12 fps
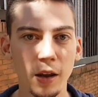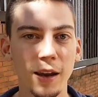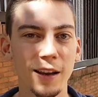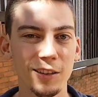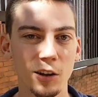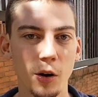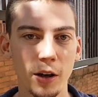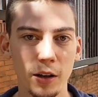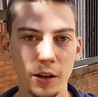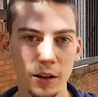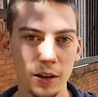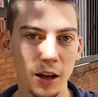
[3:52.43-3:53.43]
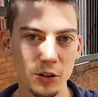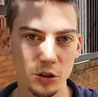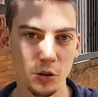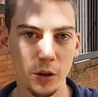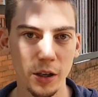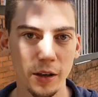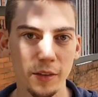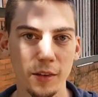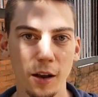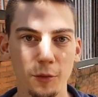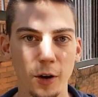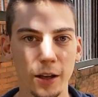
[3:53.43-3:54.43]
integrated in lush green and
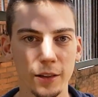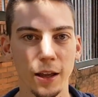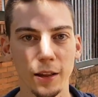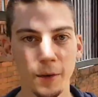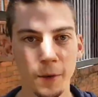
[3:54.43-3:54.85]
stuff like that.